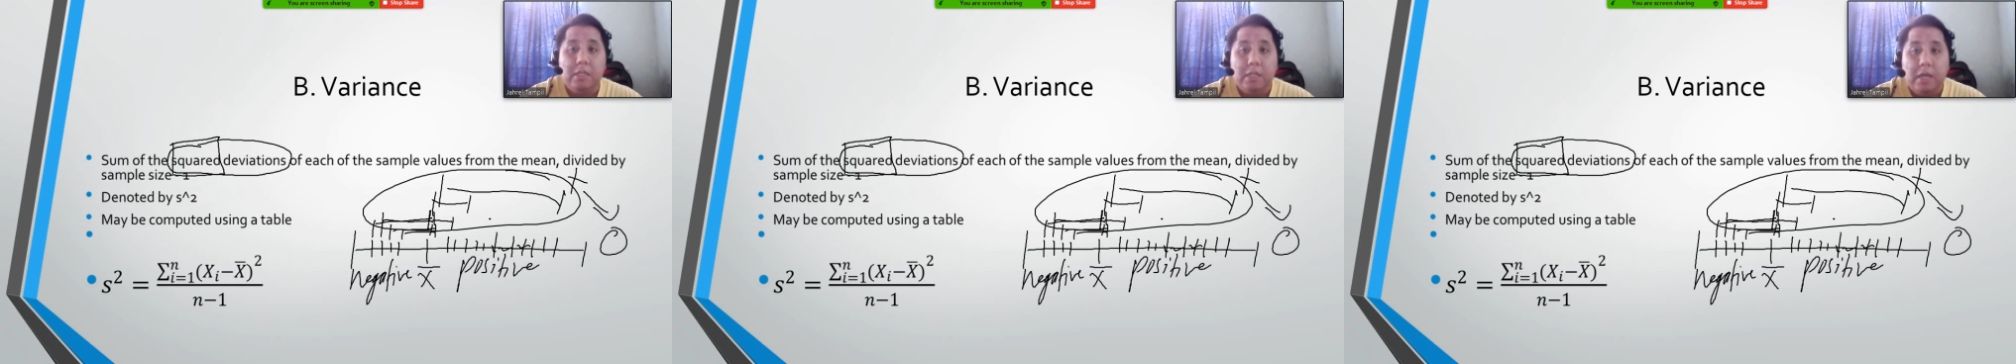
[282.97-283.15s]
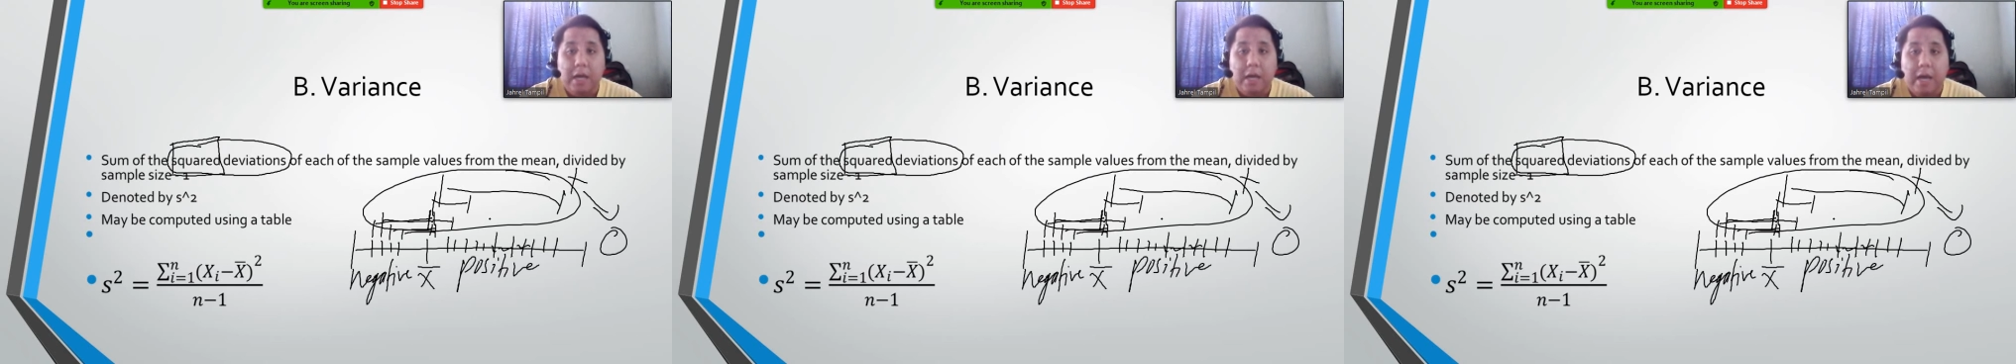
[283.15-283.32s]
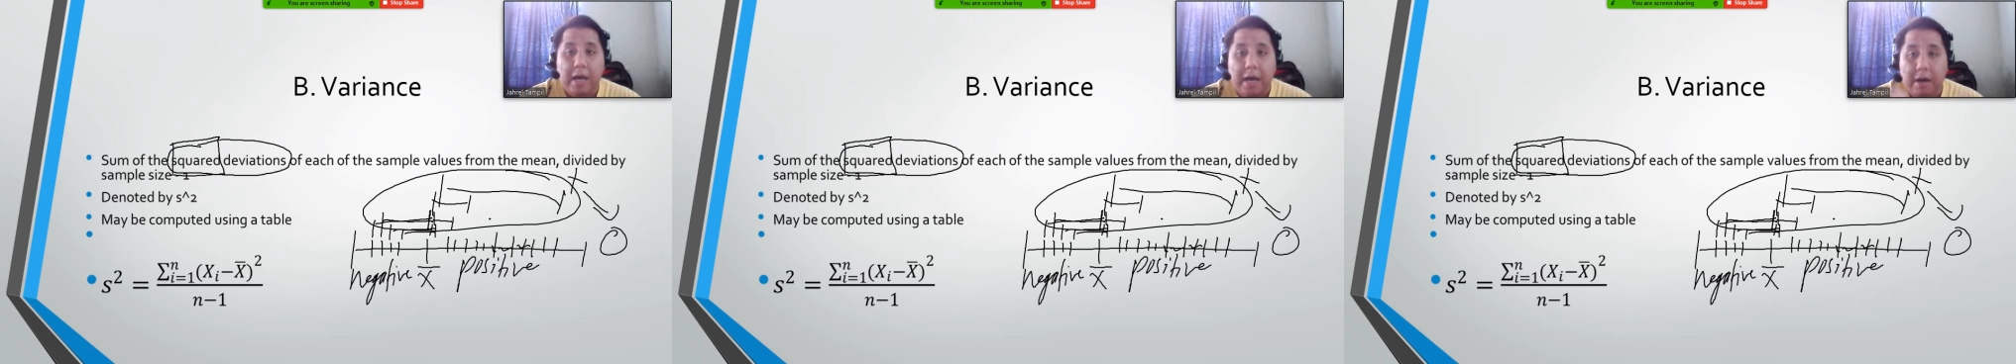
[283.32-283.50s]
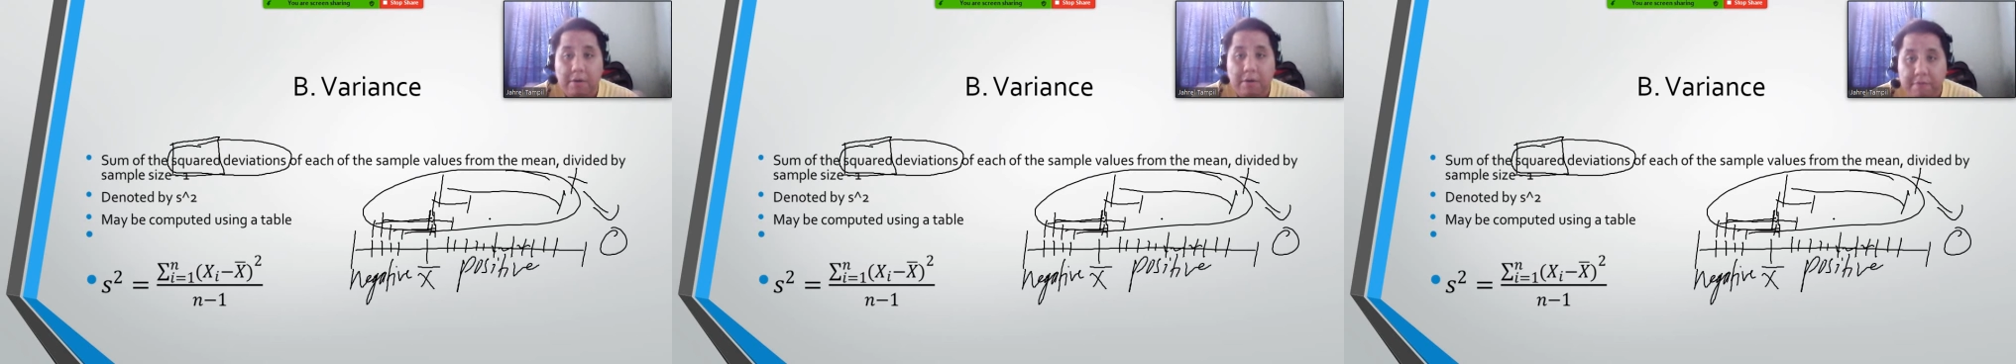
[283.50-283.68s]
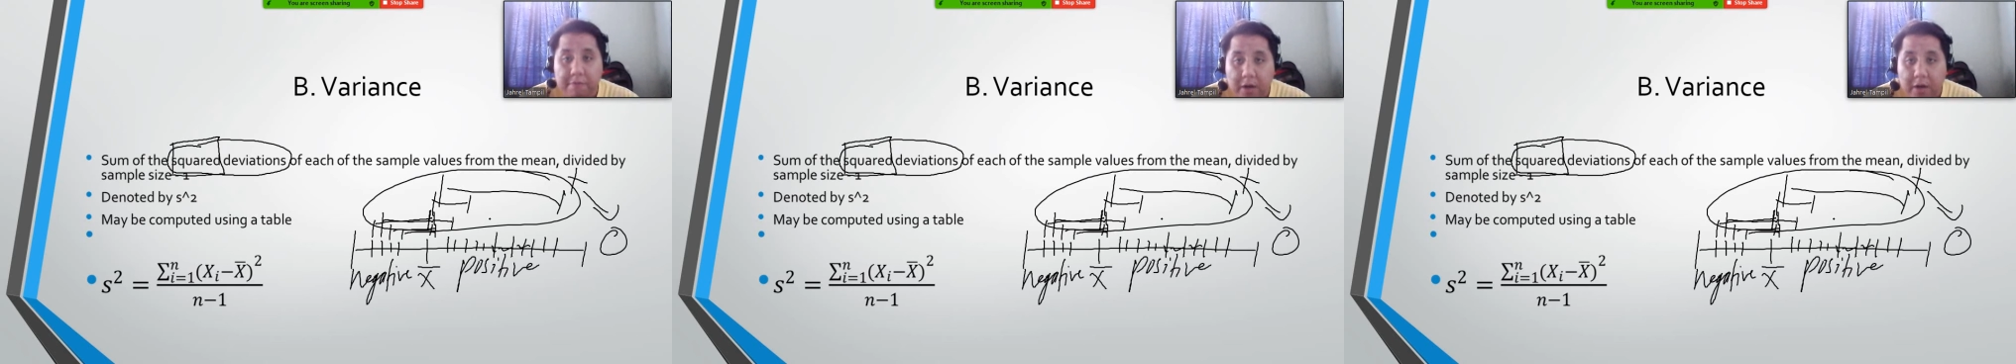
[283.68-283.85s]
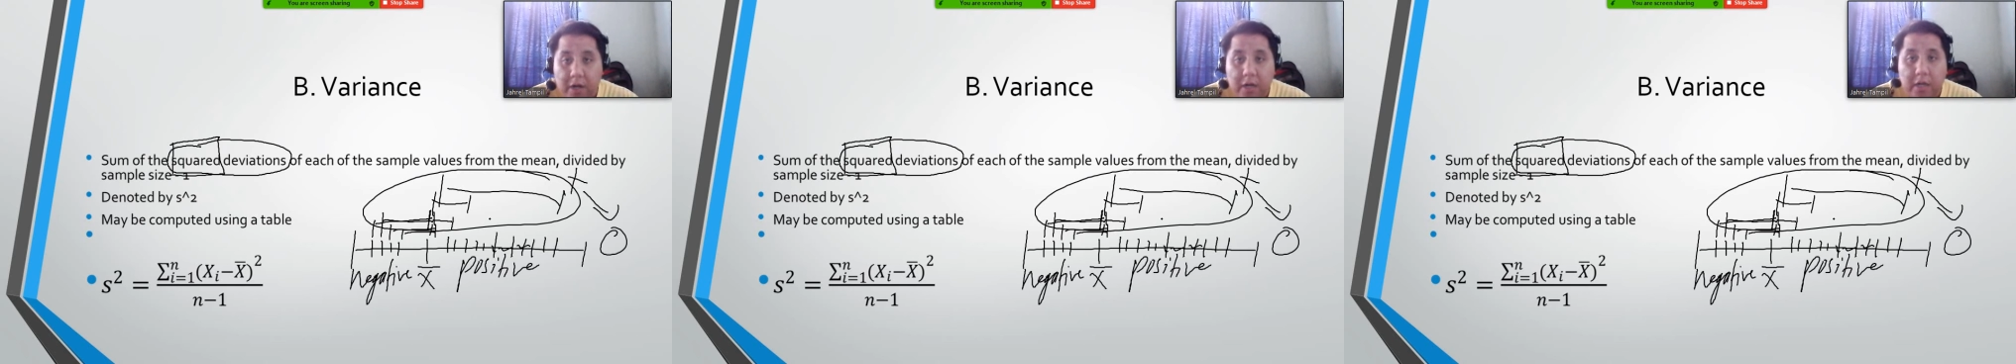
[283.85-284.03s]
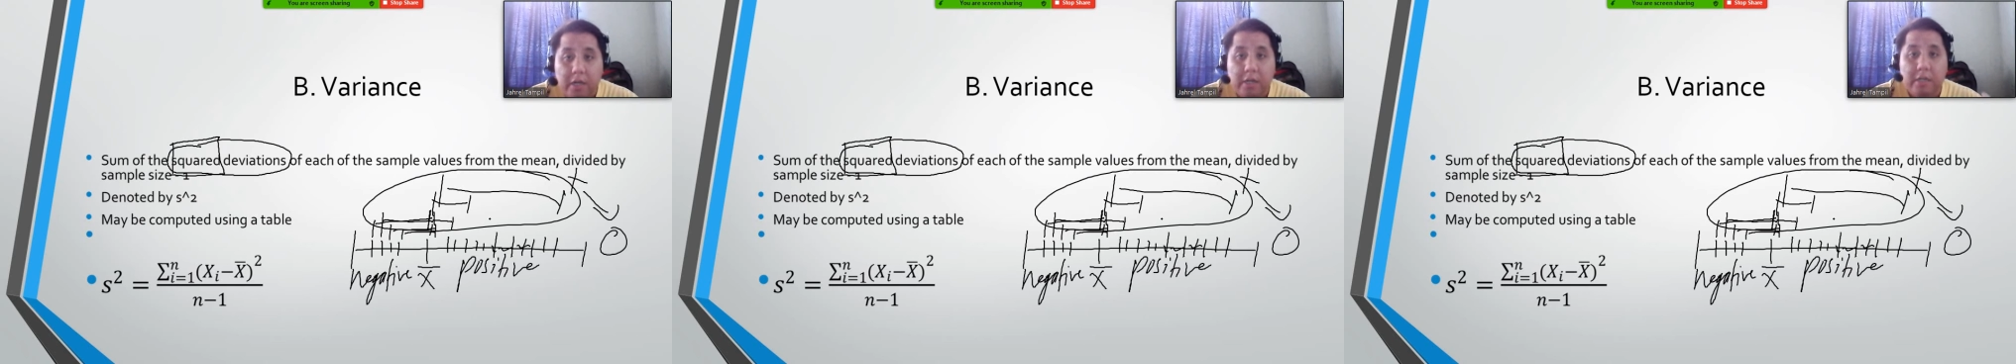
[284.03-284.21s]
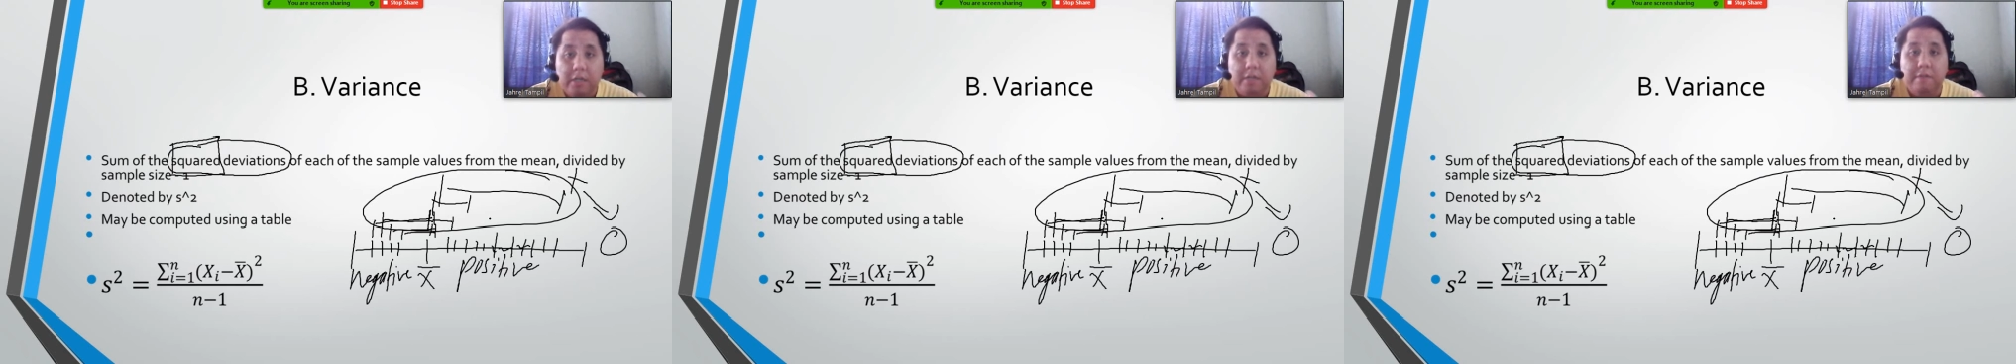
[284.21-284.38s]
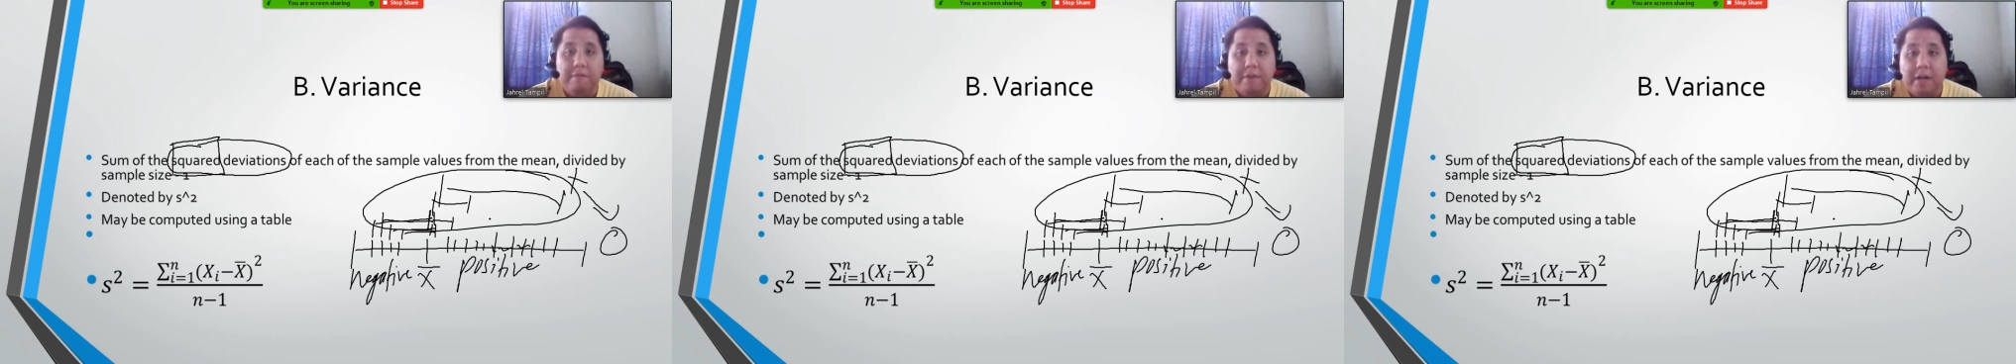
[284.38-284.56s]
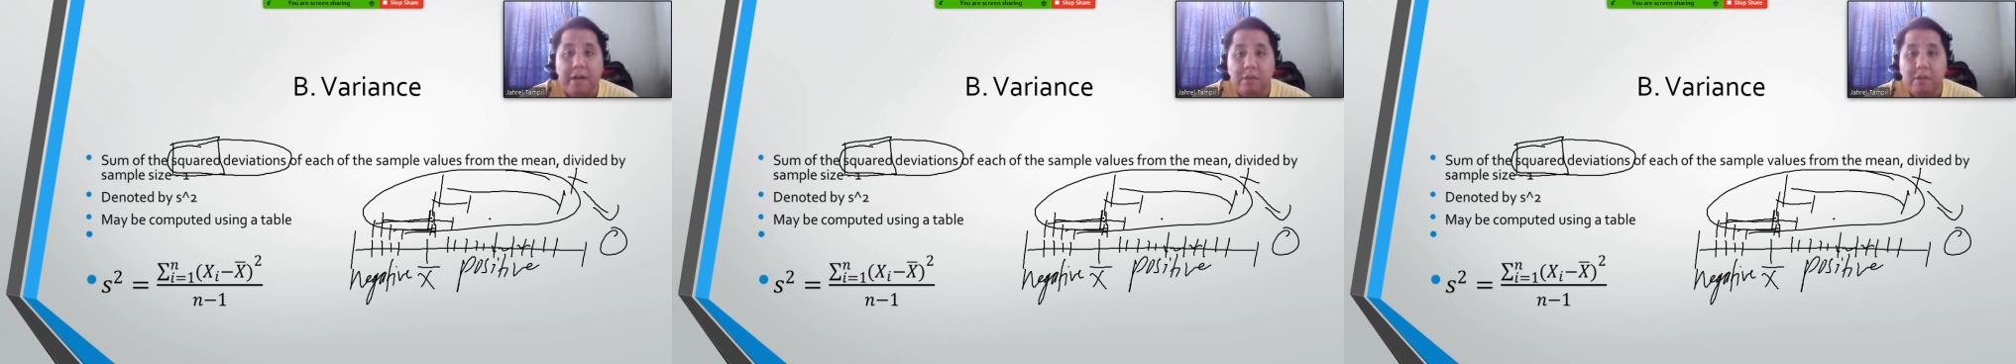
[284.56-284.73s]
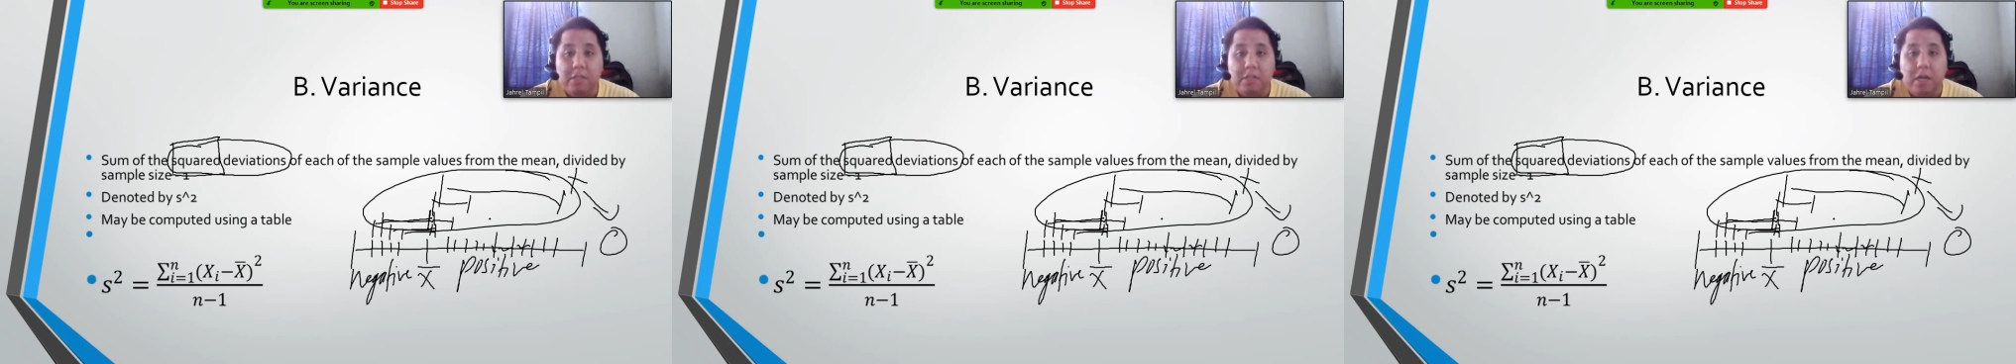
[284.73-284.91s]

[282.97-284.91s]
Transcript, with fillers: how far the values